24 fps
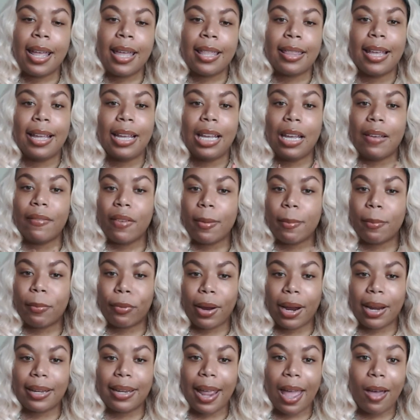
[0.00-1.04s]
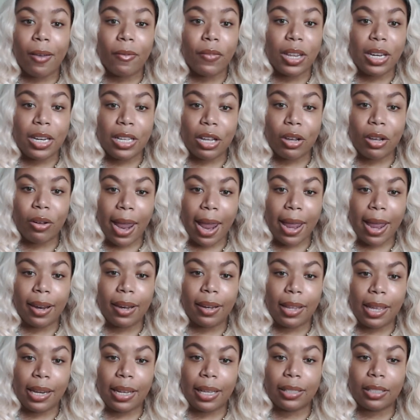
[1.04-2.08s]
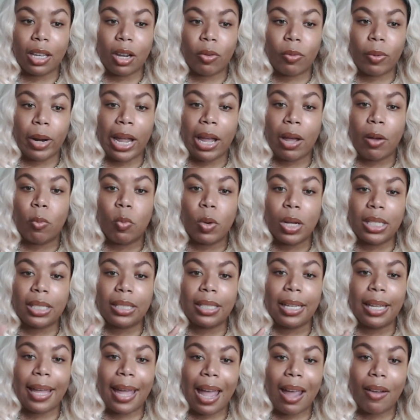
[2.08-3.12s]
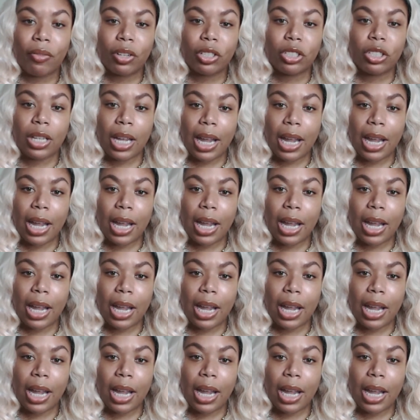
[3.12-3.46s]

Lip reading: They even break down video analytics around what's the average